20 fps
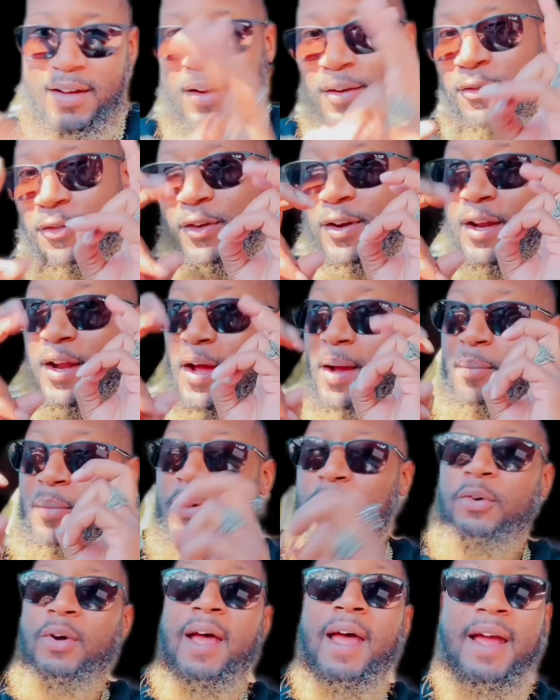
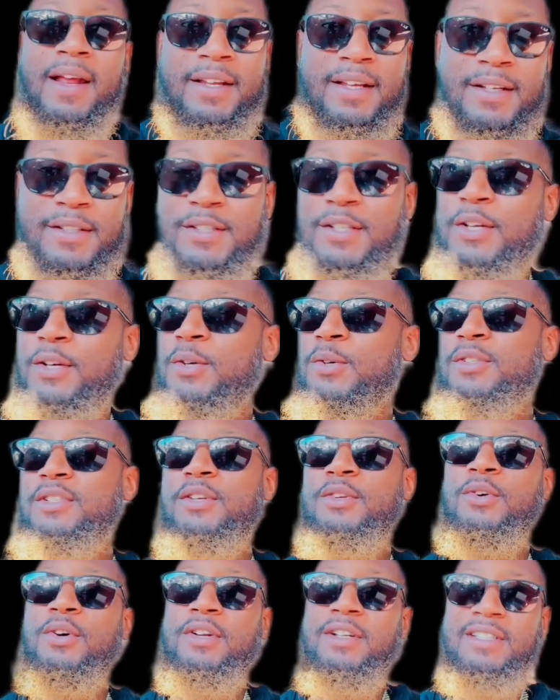phenomenal acting skills
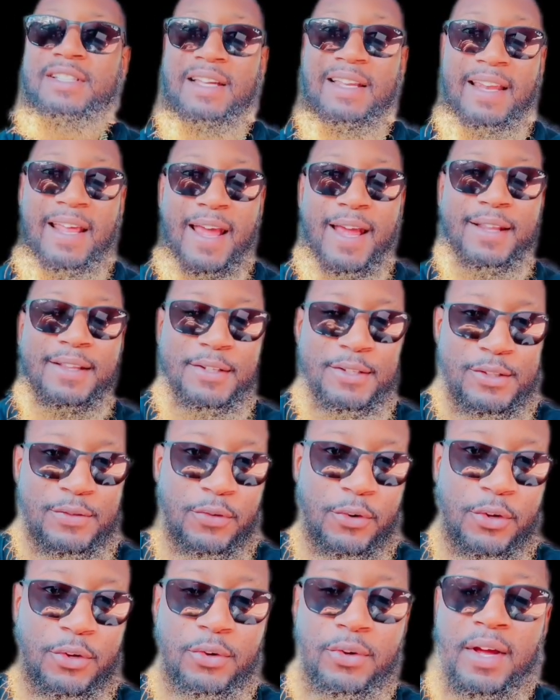in order to enact this
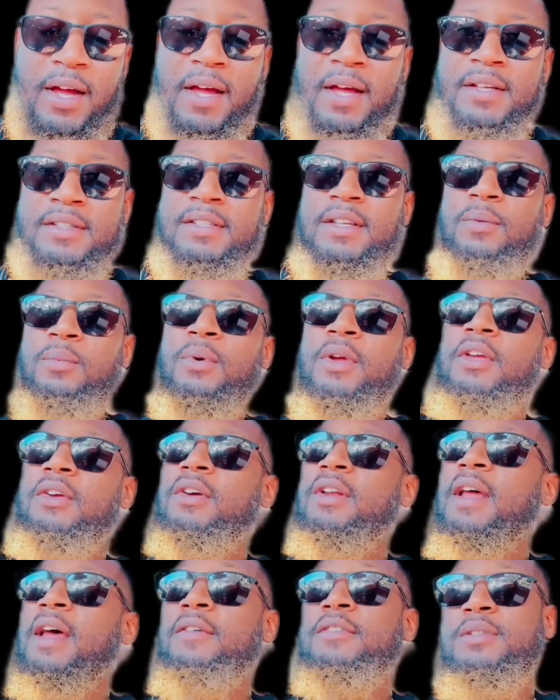for you guys. That way you
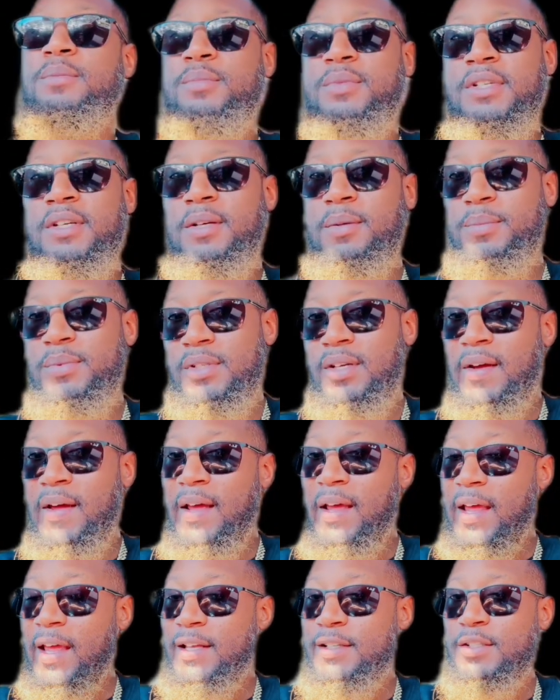can have some tips
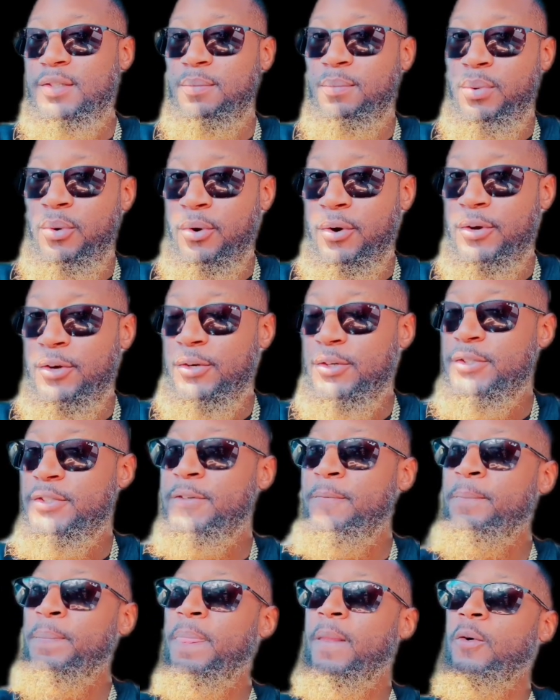and some
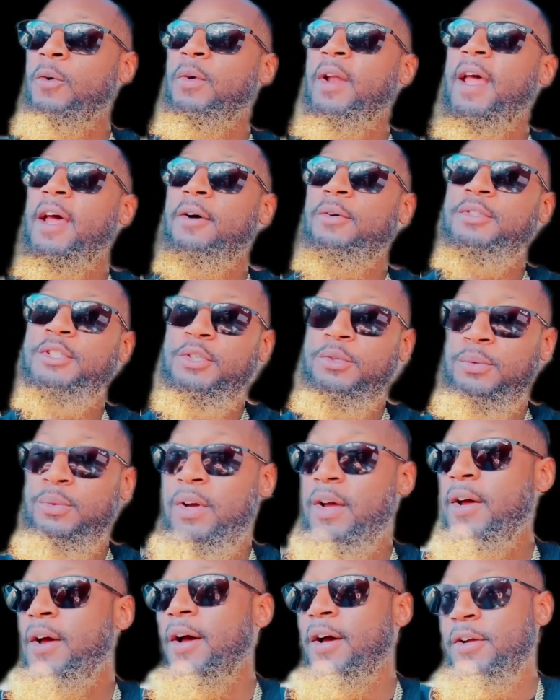pointers on how to
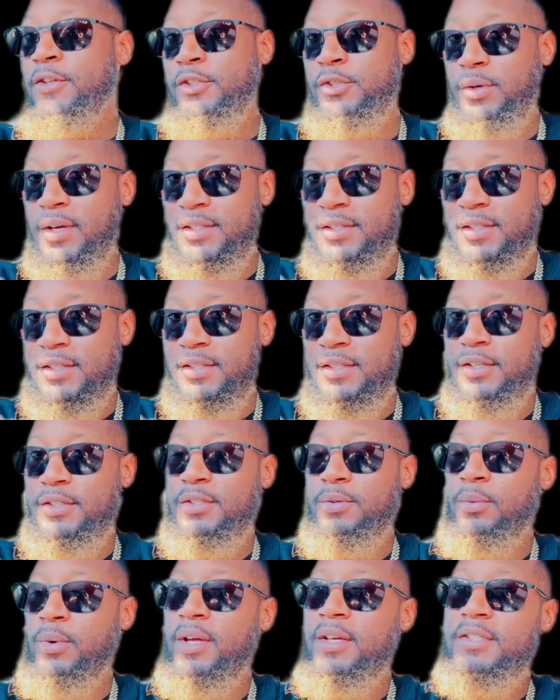address the
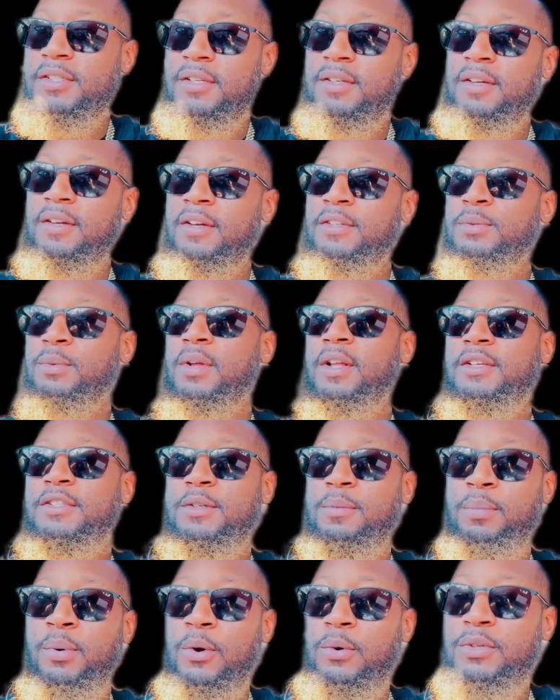situation as well as
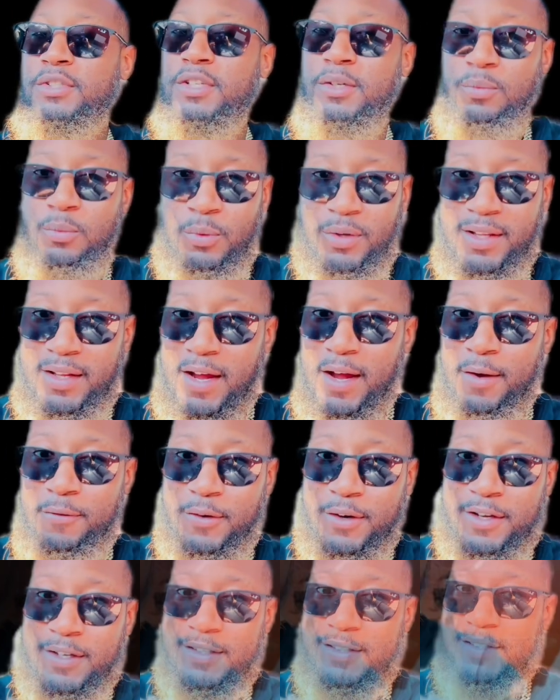approach it with
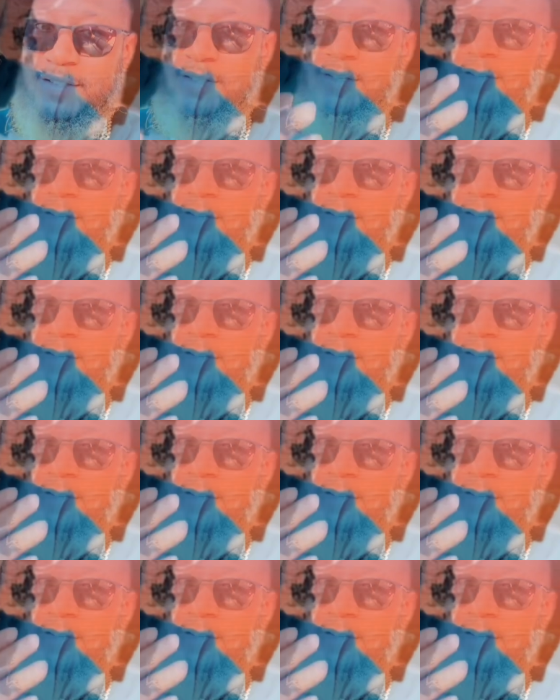confidence.